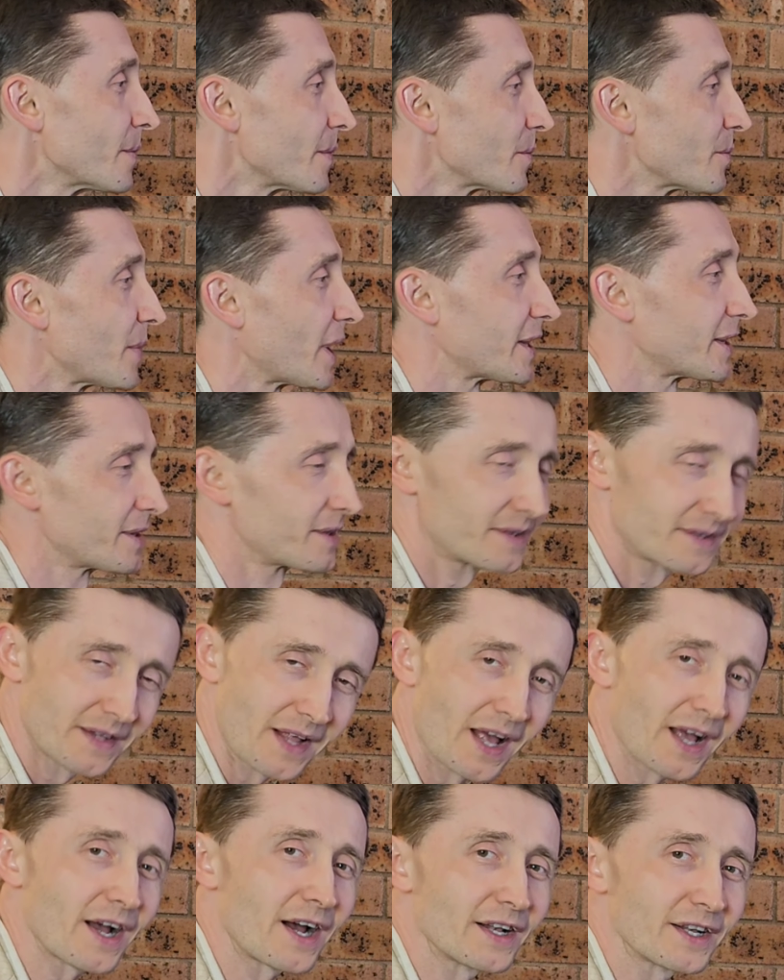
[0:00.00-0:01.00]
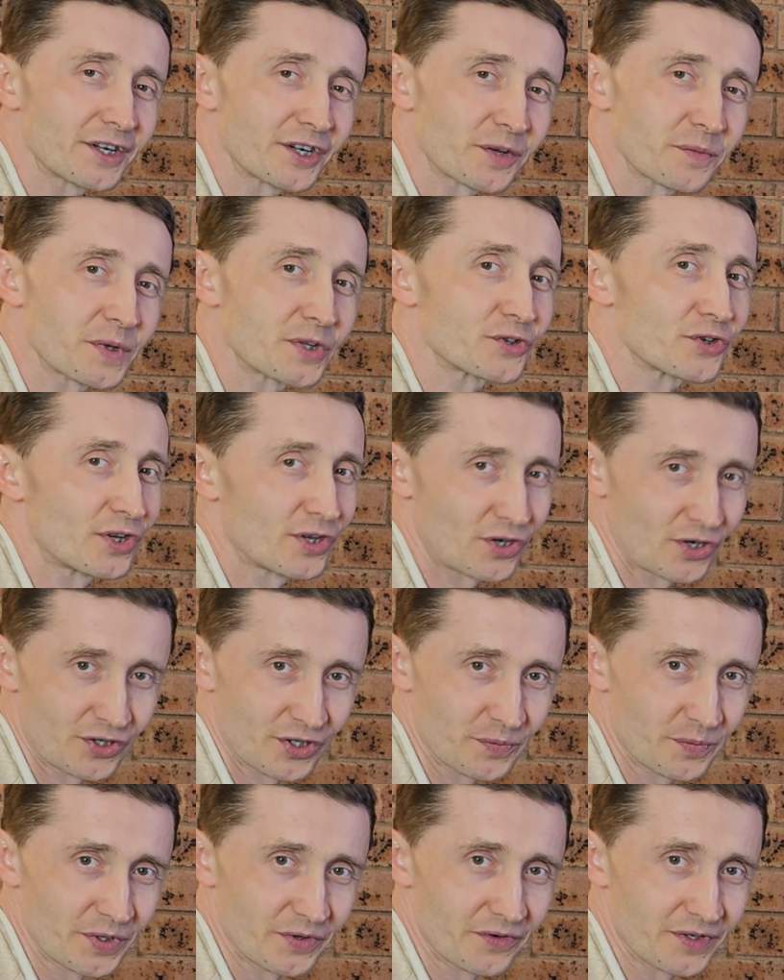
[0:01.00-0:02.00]
But I highly recommend you learn the
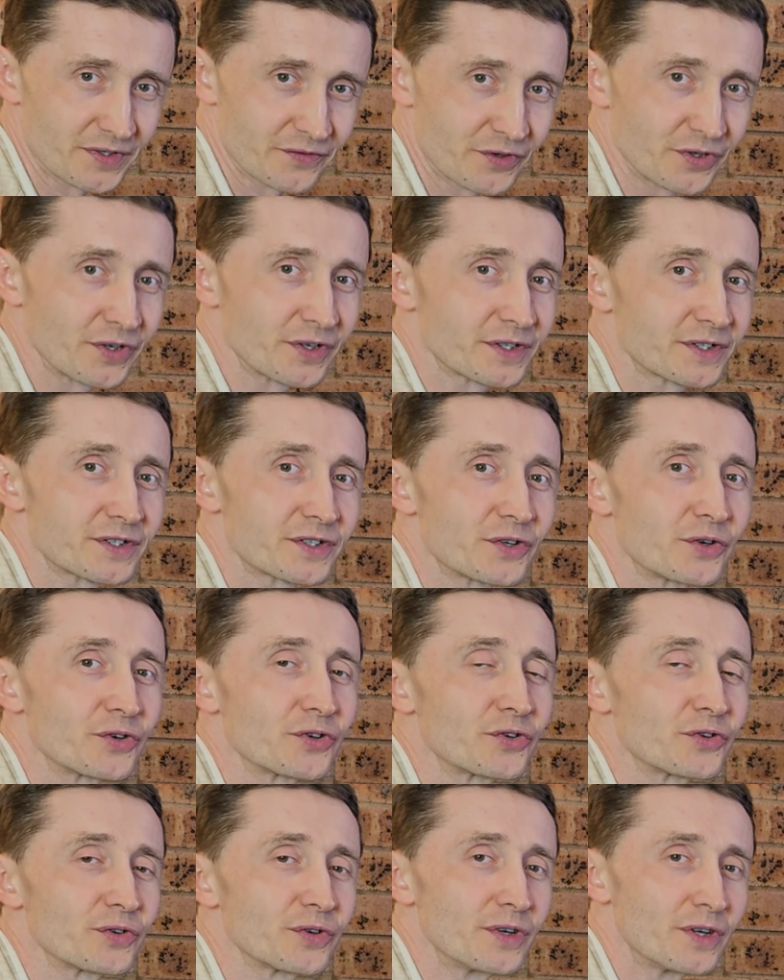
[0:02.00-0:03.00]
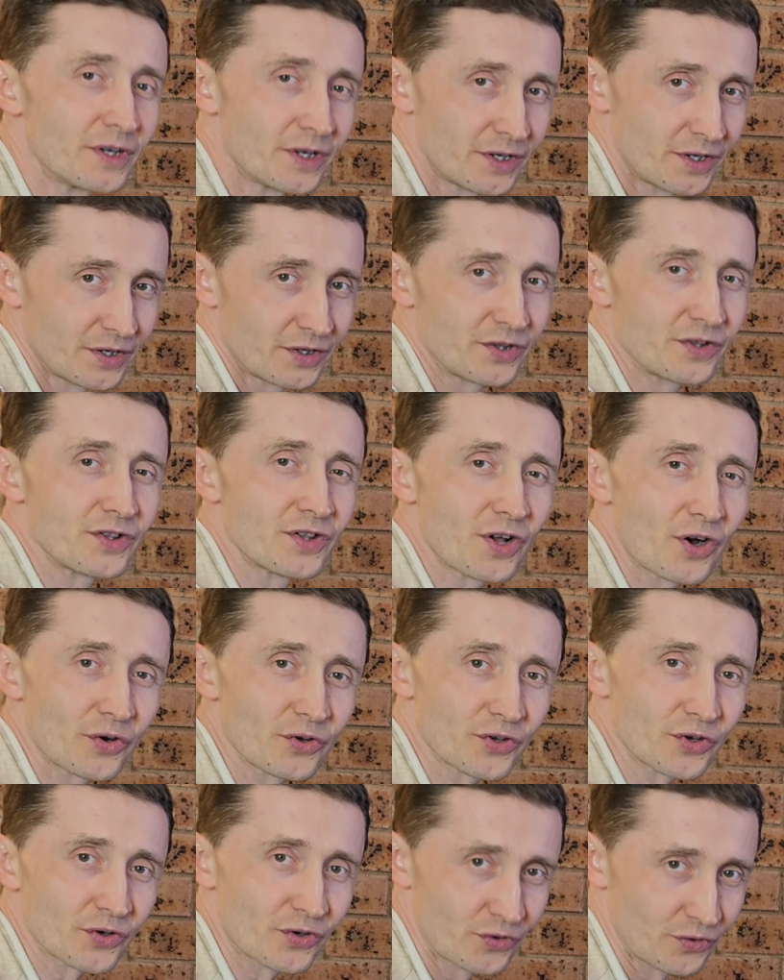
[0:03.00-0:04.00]
previous videos so you know
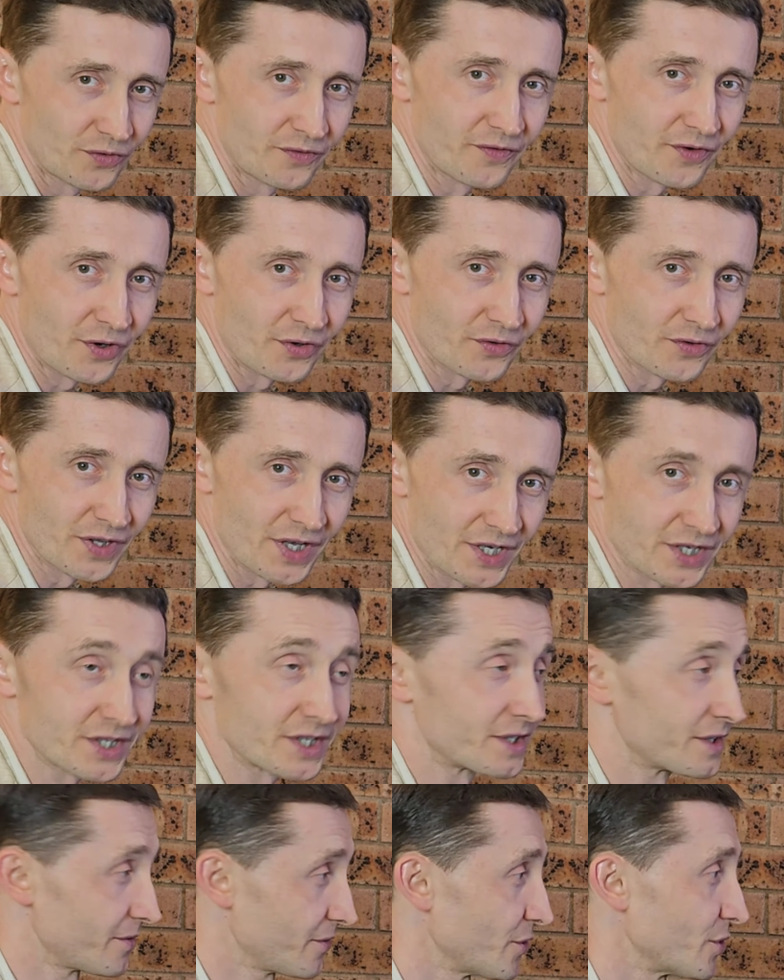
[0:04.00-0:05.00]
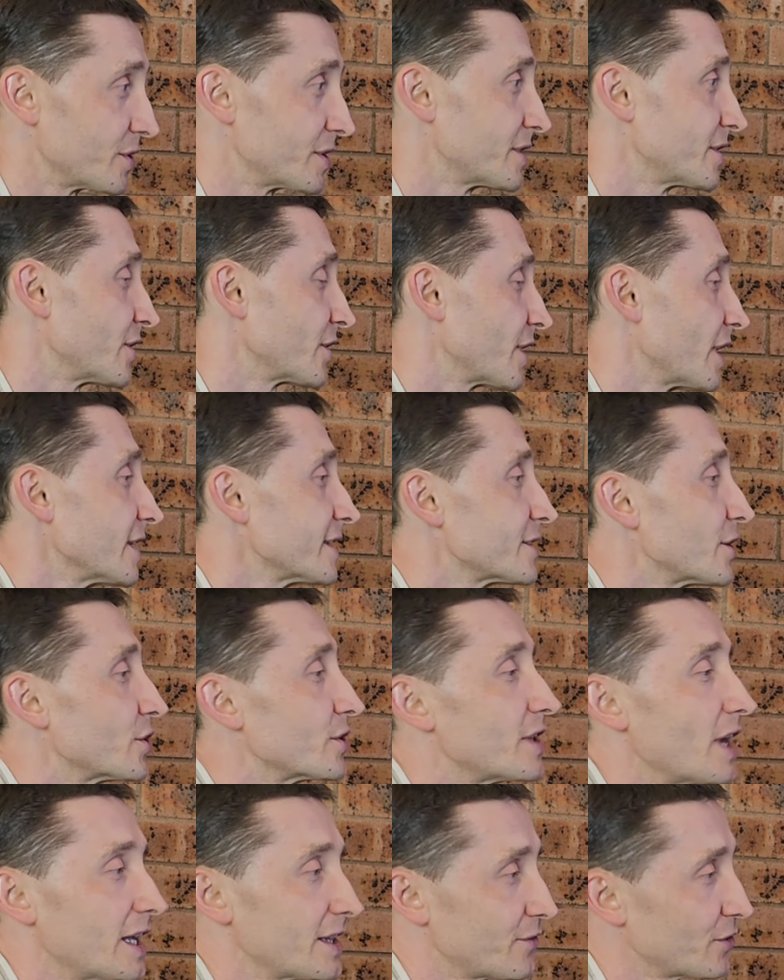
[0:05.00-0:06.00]
your good foundations first. Okay, so
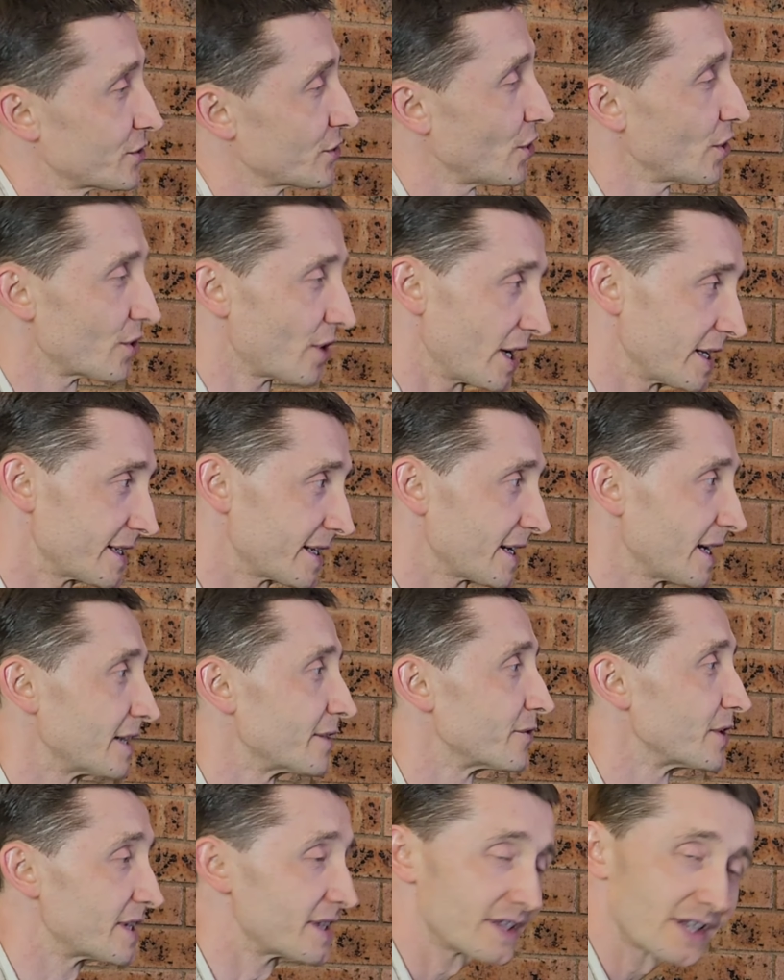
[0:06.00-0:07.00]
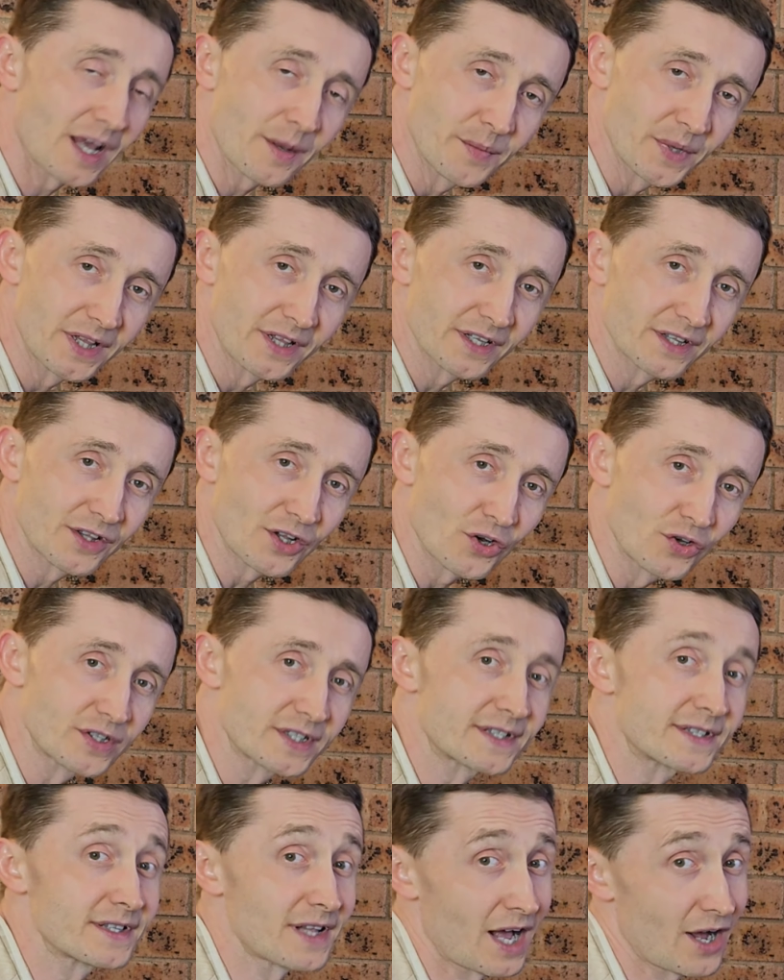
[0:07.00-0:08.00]
that was all right hand with naming the notes.
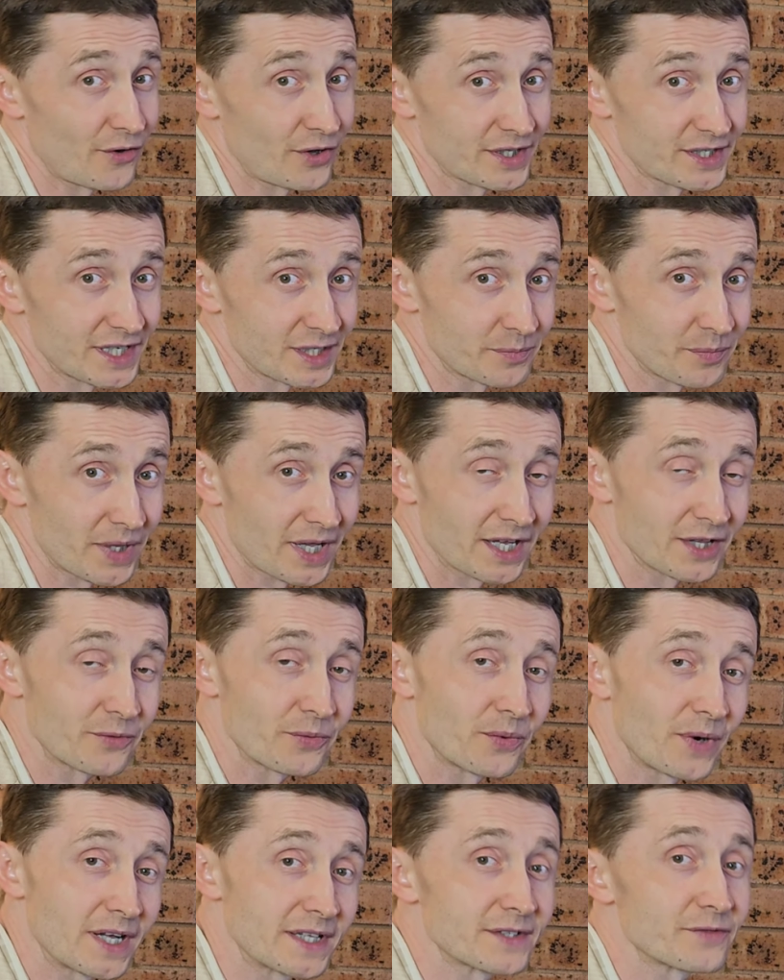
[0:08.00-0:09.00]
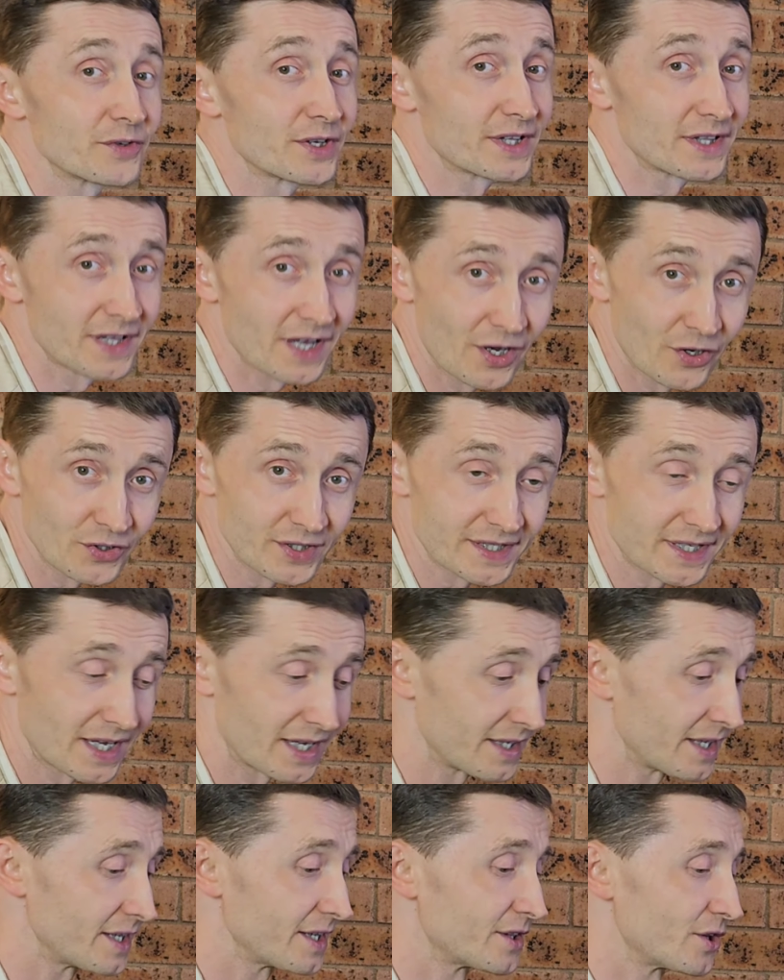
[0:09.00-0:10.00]
Now I'll just play it once without saying
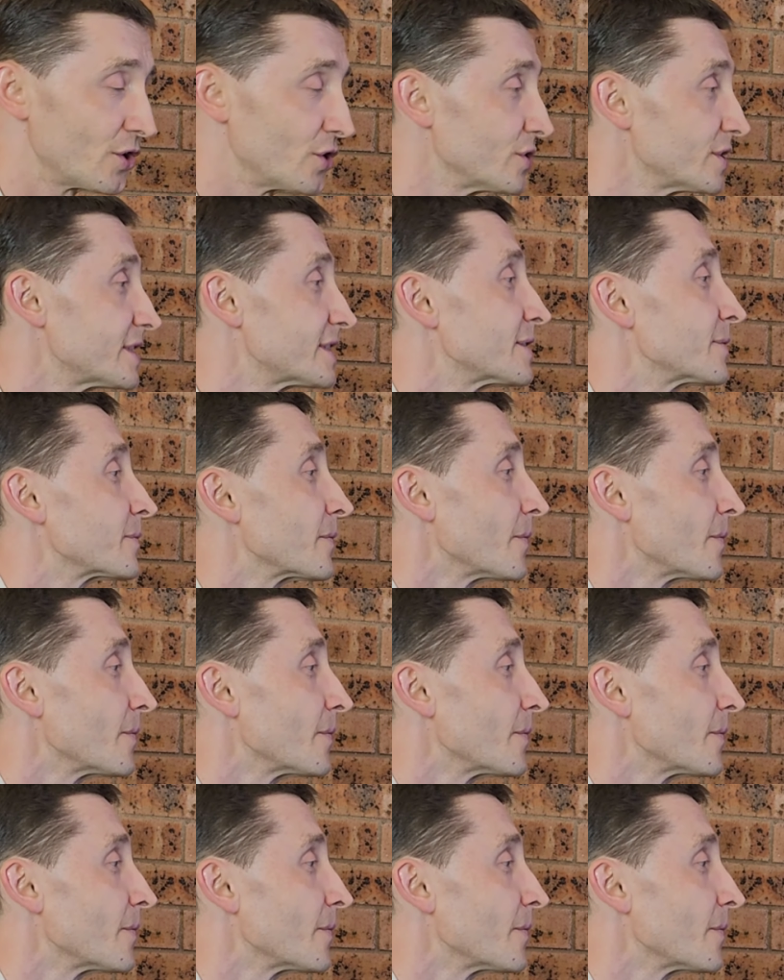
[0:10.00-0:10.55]
any notes.